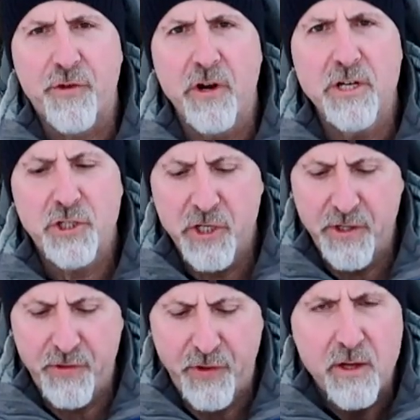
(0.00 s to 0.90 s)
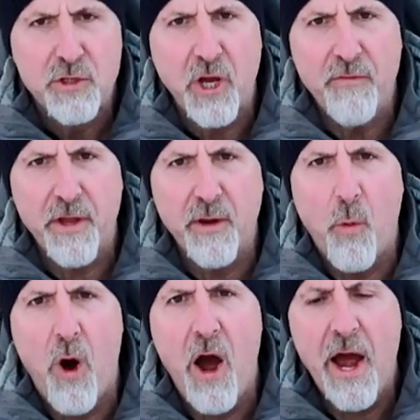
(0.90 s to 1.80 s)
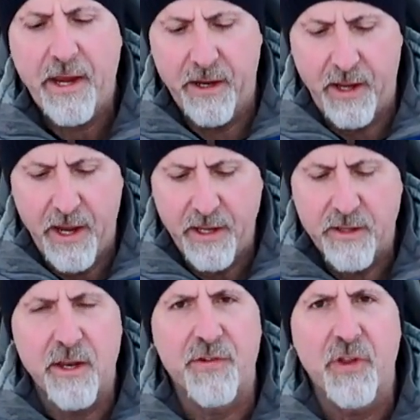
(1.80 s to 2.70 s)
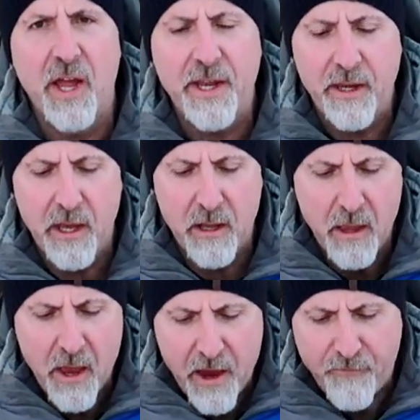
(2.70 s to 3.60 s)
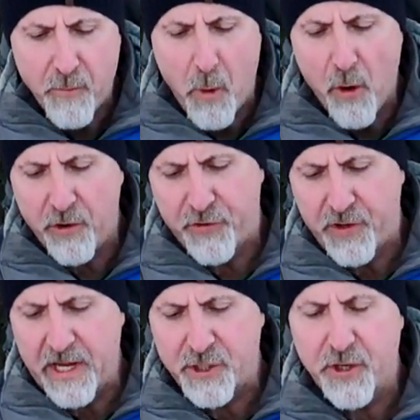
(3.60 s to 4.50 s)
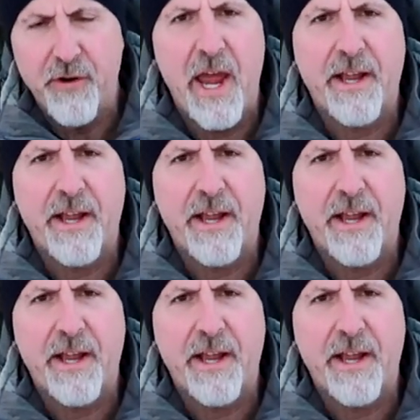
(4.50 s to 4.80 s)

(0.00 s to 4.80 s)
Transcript: excursions, shoveling the walk and heading to the sliding hill, and for more stationary